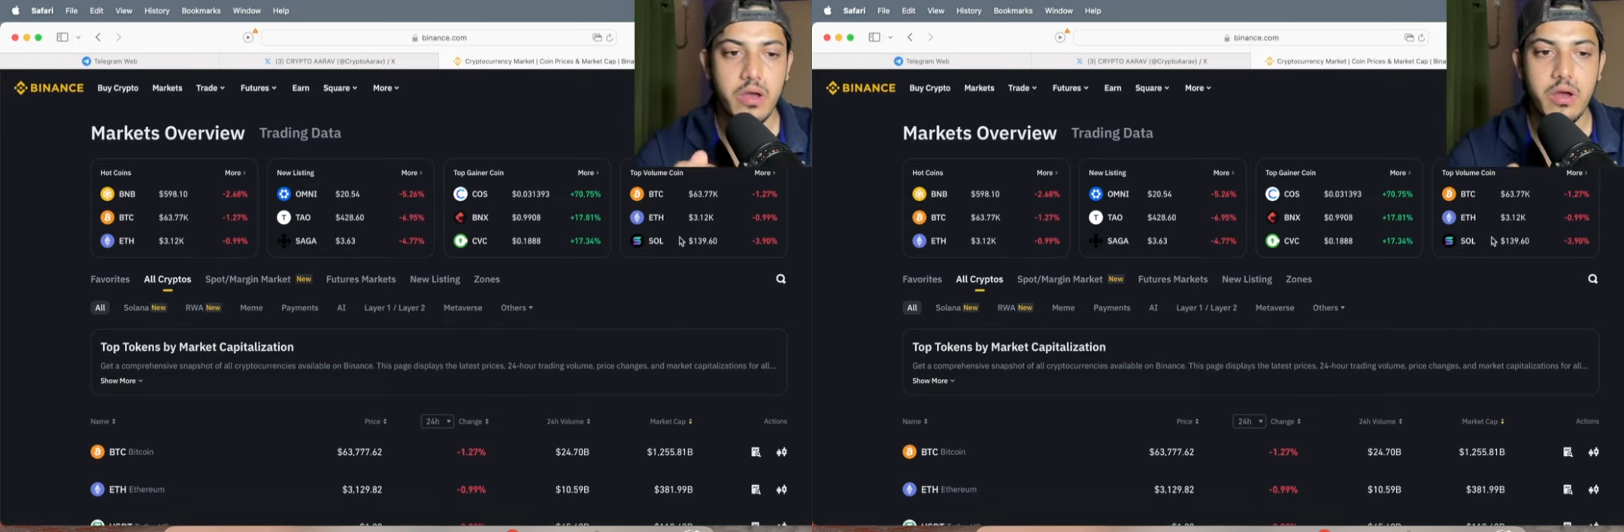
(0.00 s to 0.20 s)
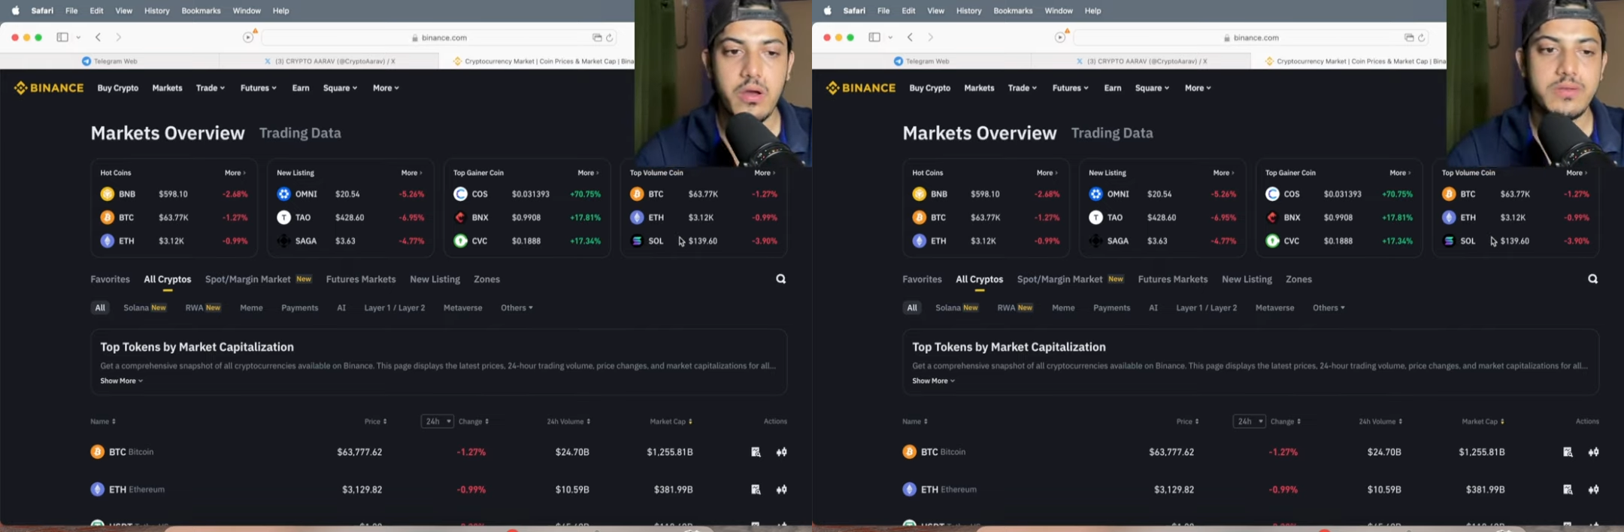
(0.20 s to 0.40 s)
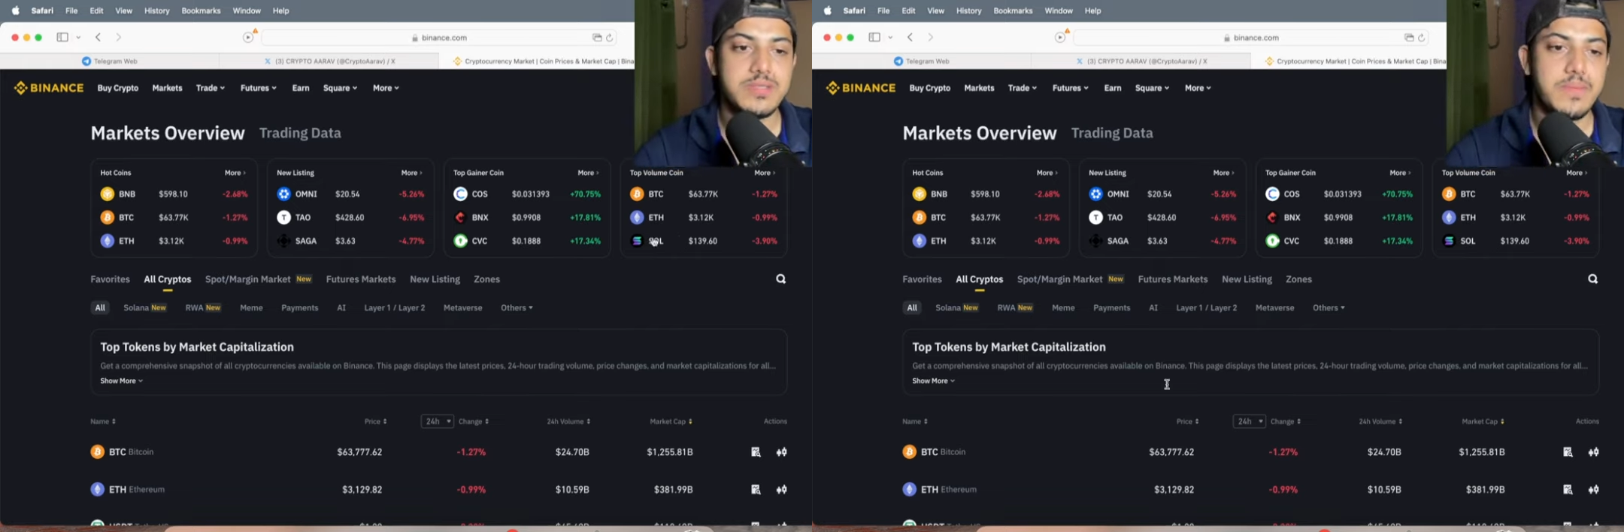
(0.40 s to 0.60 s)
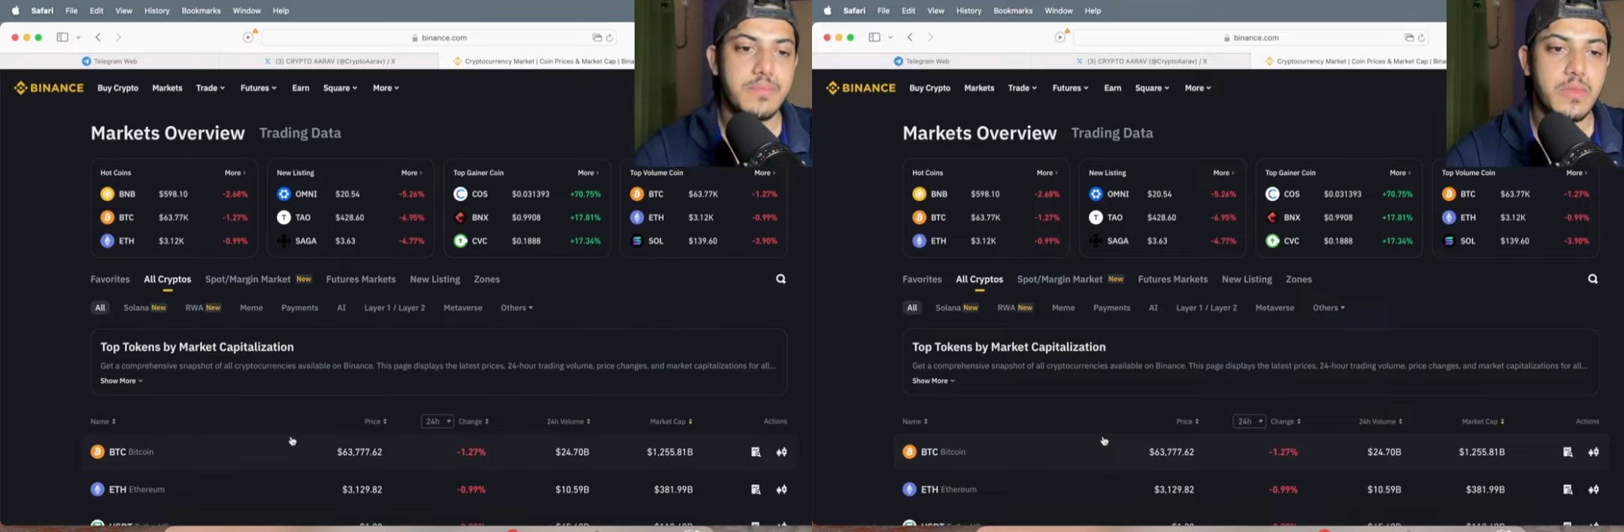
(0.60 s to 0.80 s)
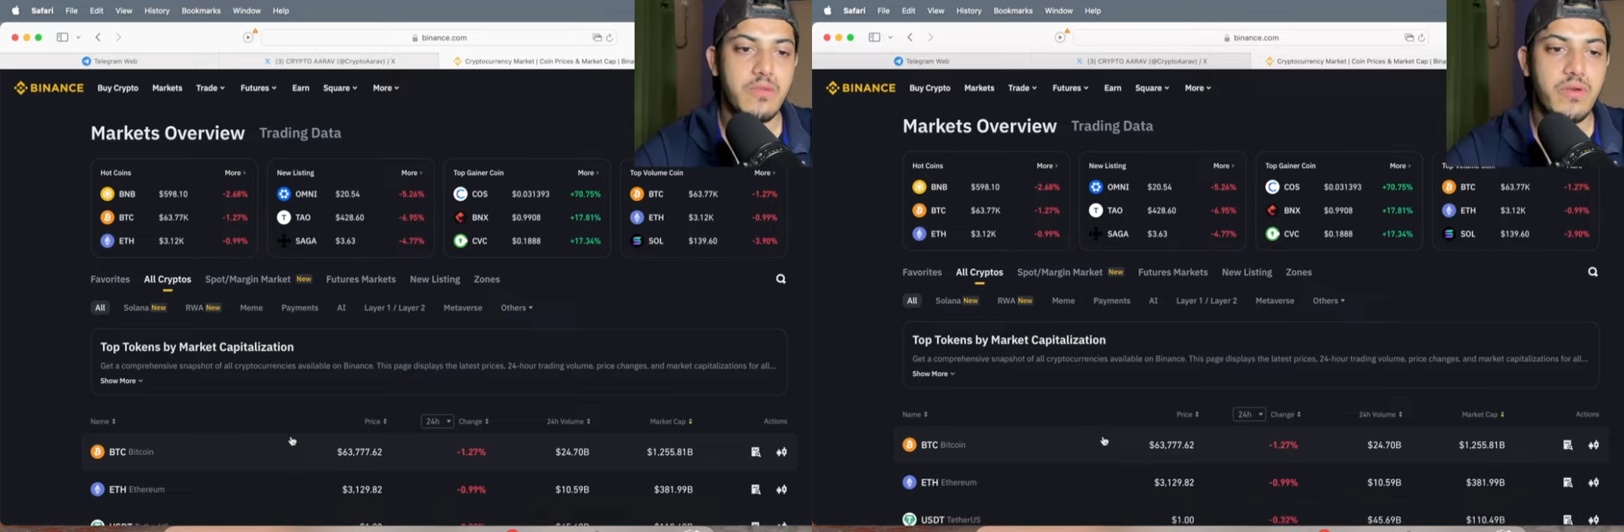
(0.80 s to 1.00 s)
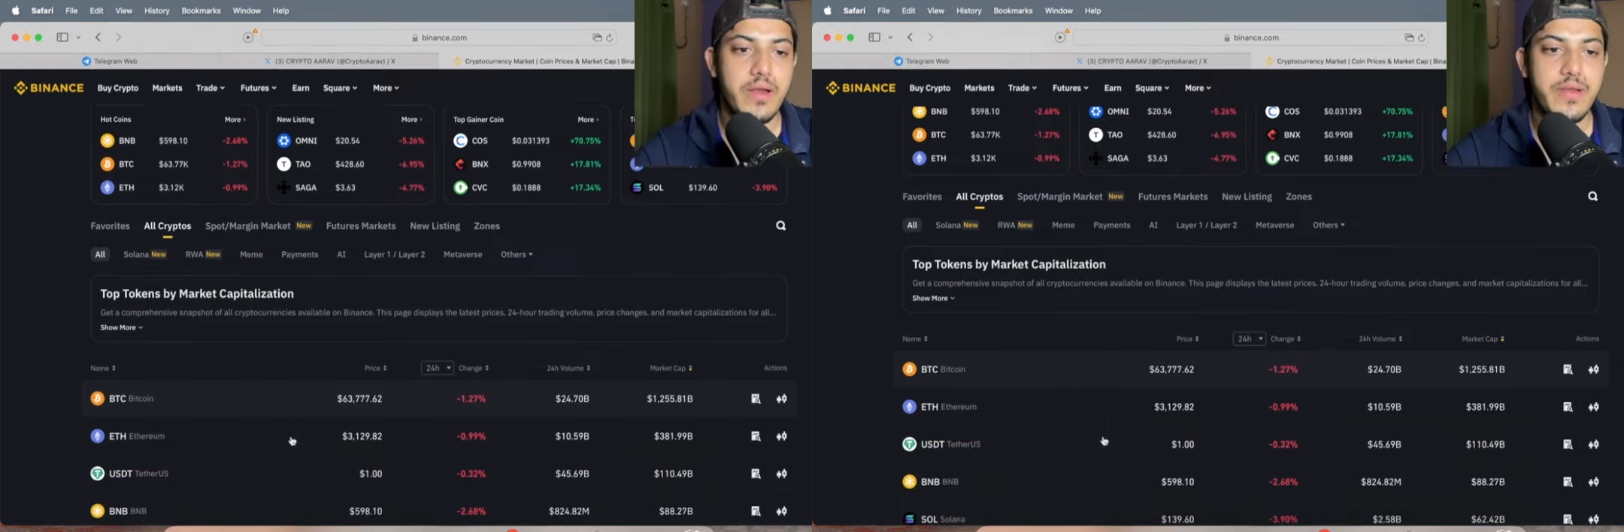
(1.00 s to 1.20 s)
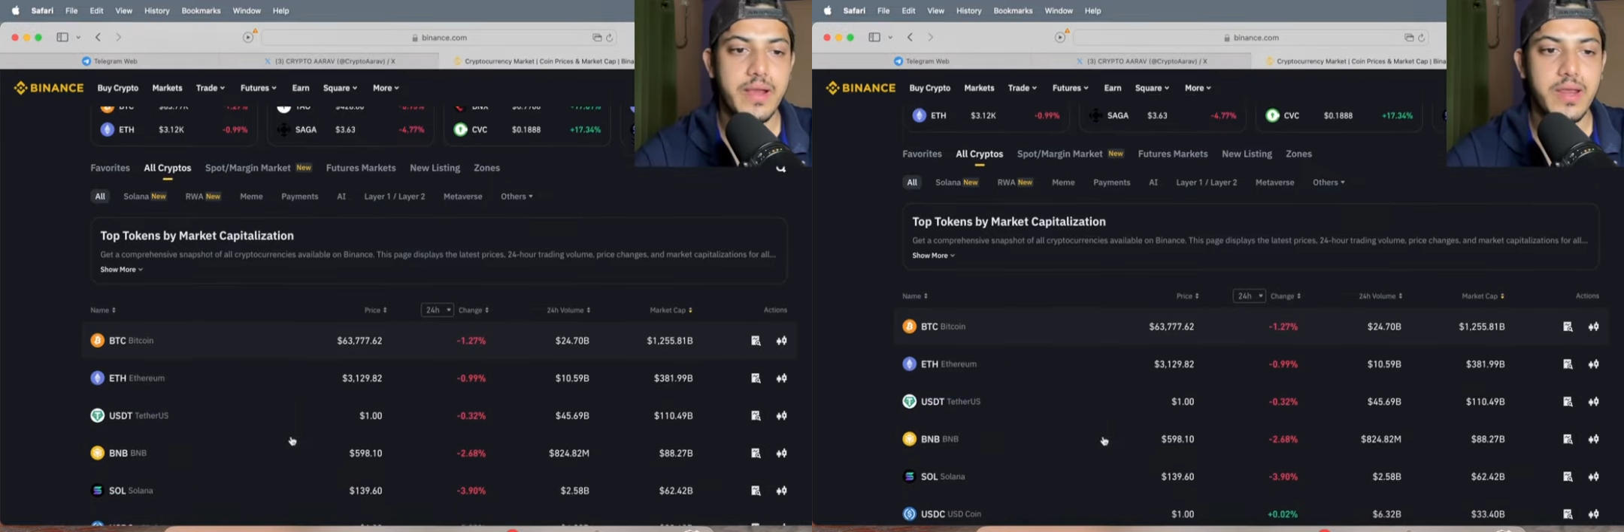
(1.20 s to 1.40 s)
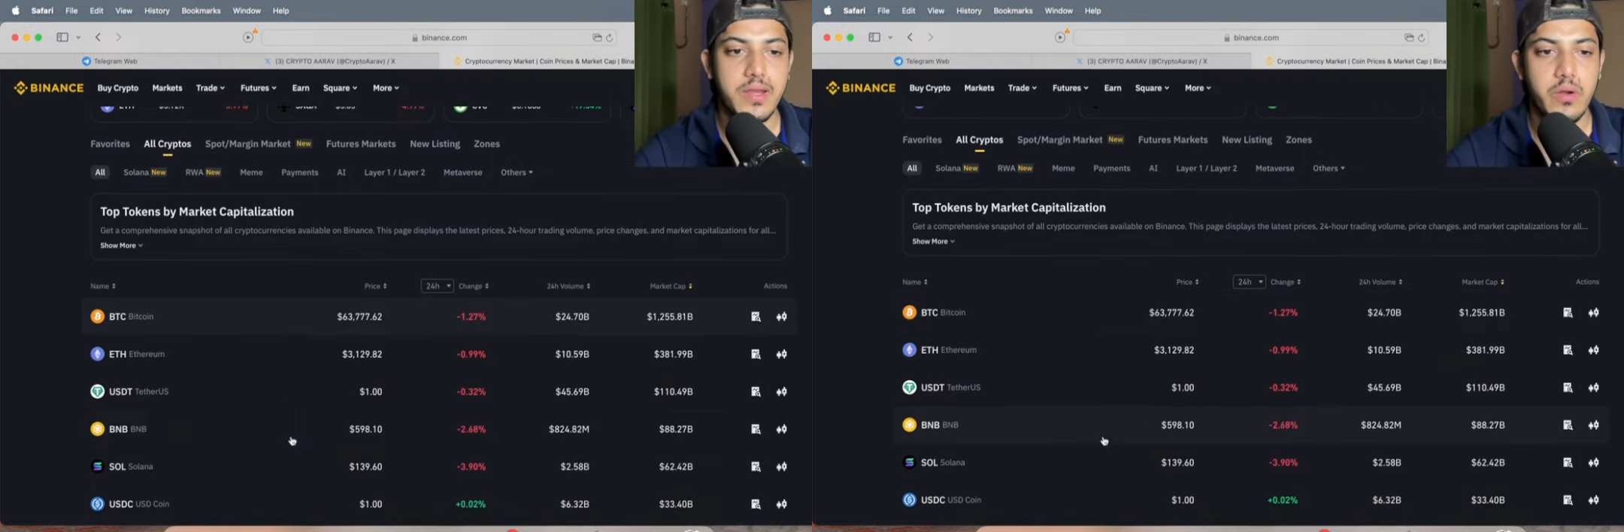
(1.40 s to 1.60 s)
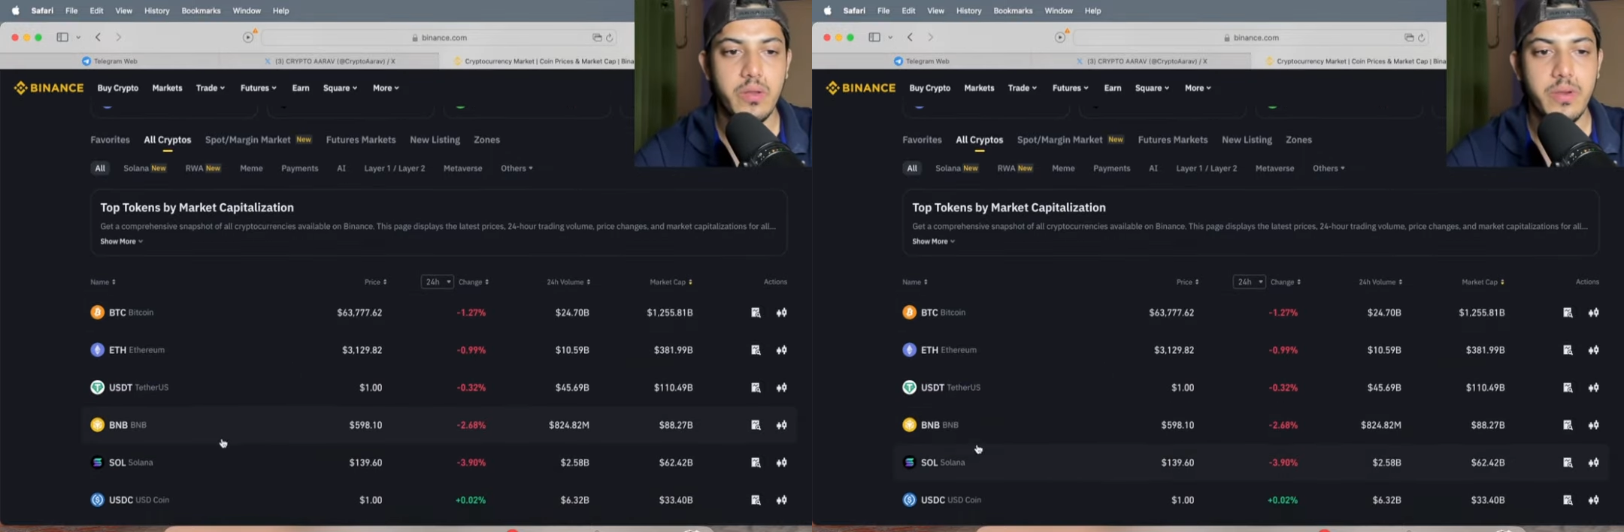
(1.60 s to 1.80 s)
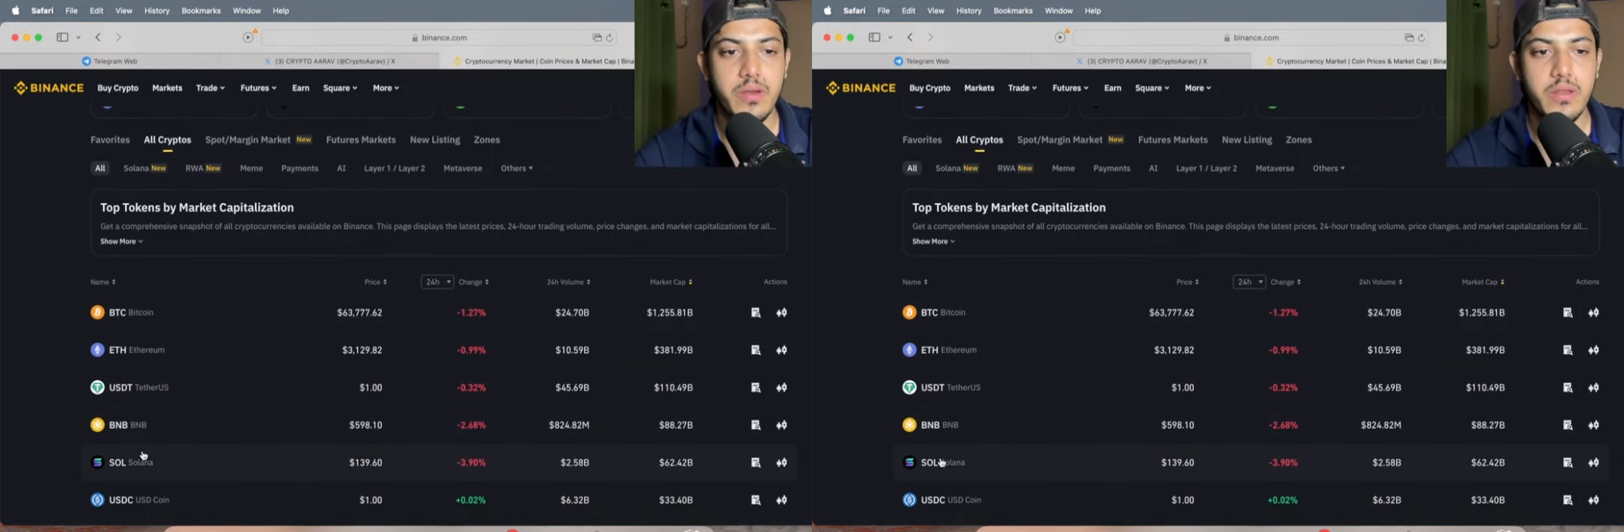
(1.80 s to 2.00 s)
uh, see if i drag it down
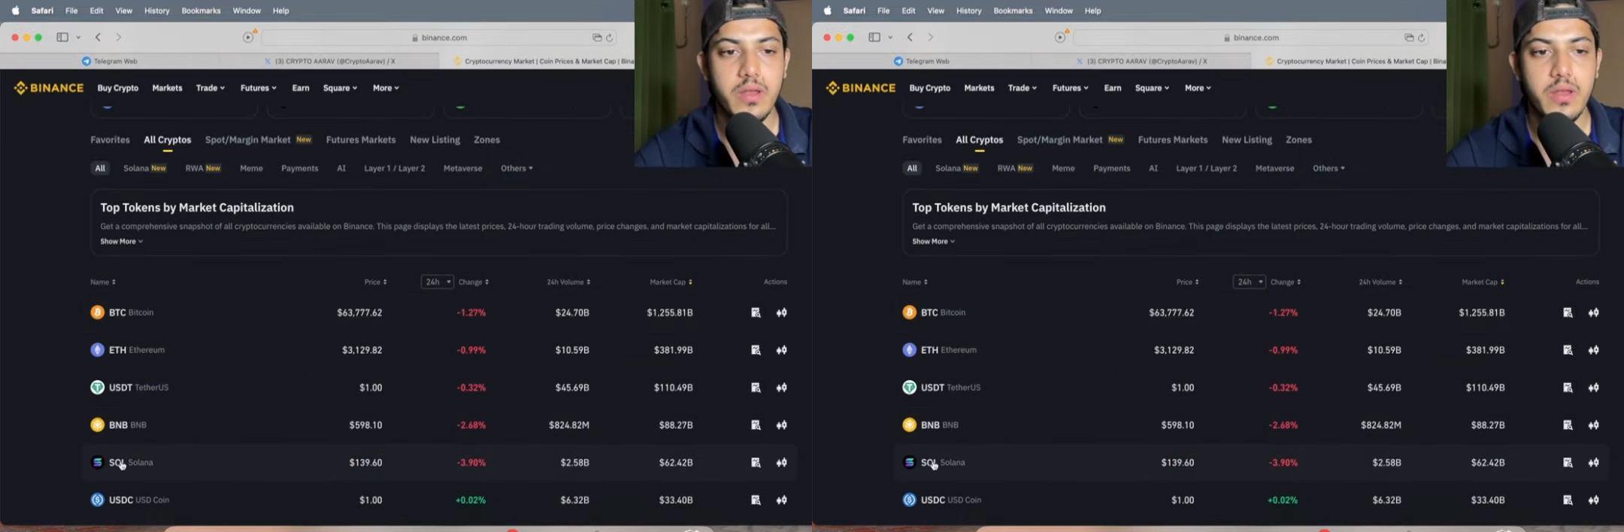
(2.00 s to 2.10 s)
a bit